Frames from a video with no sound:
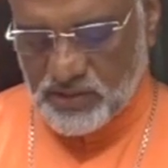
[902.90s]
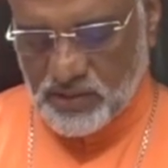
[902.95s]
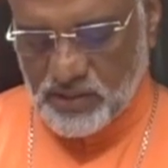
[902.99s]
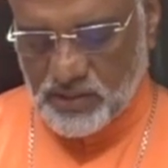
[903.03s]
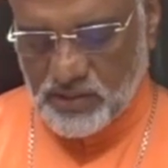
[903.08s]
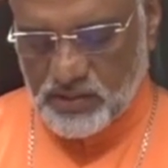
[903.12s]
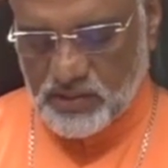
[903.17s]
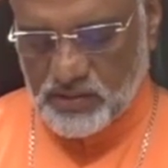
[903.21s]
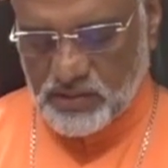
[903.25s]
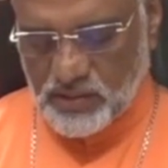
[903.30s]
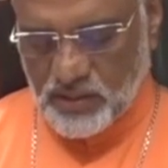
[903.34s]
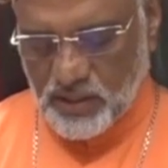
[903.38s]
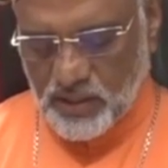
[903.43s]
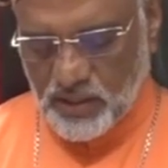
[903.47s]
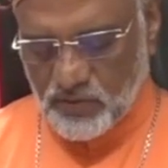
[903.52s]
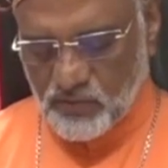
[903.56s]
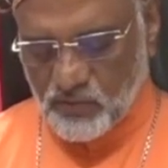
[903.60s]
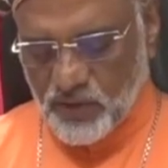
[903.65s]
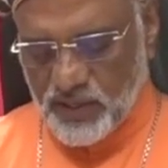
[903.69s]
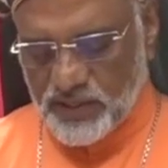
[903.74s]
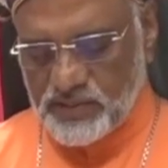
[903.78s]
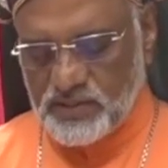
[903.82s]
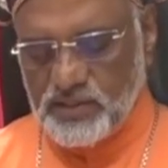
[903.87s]
are
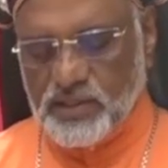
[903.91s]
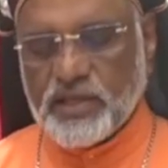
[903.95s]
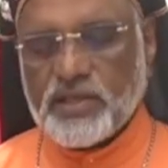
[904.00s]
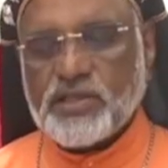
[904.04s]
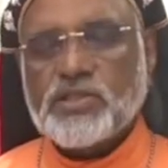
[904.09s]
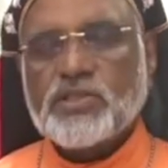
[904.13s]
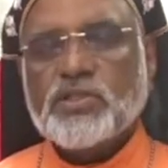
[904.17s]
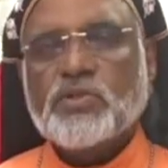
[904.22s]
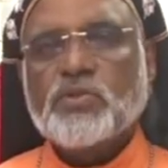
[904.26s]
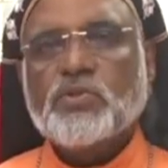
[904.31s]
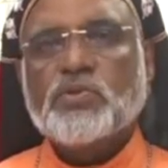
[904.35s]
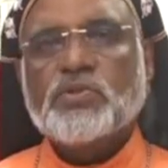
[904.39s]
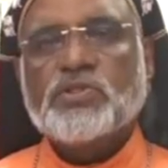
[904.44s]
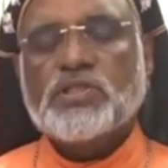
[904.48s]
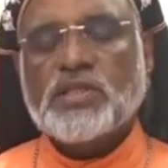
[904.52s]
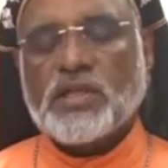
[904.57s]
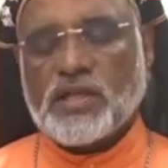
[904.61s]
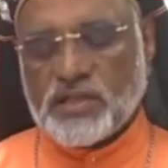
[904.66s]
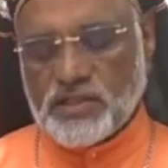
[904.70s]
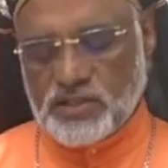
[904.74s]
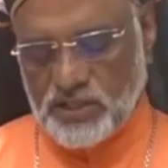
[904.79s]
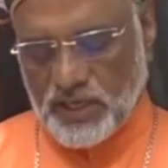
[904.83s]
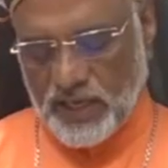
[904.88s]
vital issues
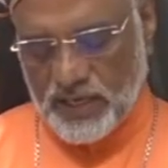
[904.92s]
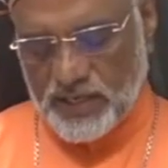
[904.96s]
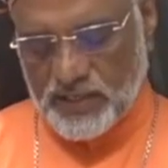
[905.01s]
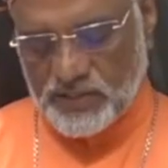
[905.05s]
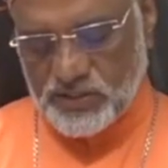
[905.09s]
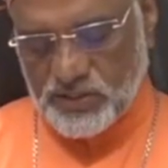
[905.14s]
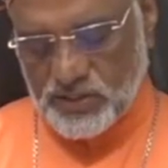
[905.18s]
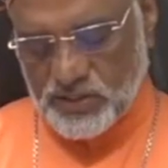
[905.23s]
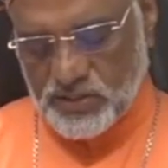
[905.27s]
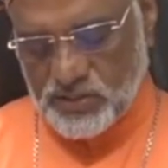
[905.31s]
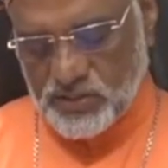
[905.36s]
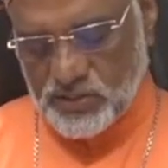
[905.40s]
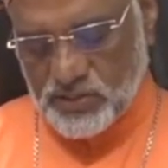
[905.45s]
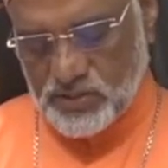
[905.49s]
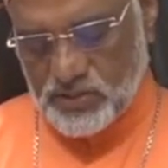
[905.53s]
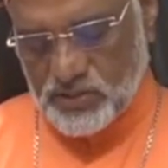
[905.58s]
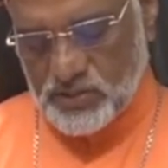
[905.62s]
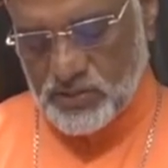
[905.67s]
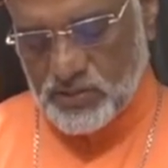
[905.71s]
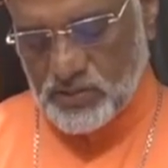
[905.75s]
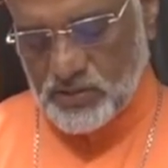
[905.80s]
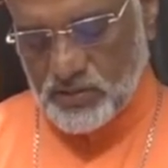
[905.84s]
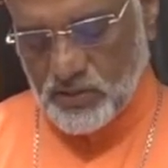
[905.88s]
and challenges
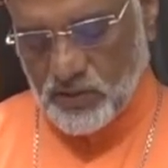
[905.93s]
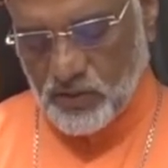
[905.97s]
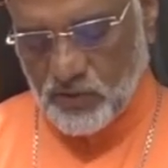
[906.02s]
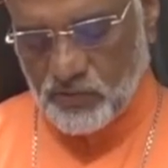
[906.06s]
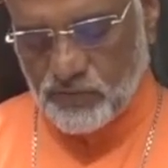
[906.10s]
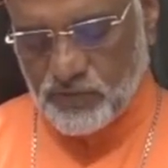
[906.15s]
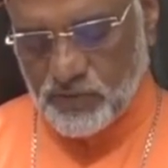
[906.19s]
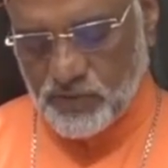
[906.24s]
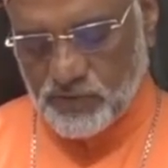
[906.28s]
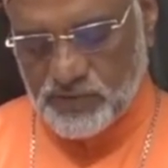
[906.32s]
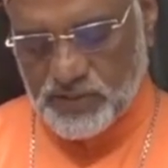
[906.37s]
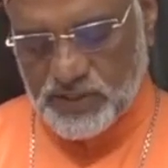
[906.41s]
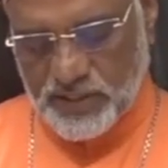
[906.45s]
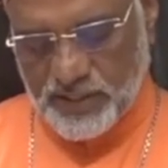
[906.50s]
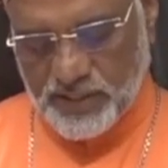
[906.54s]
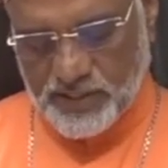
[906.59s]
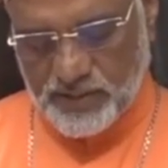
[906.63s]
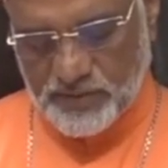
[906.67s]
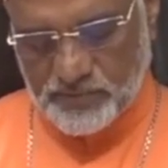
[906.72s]
of our time.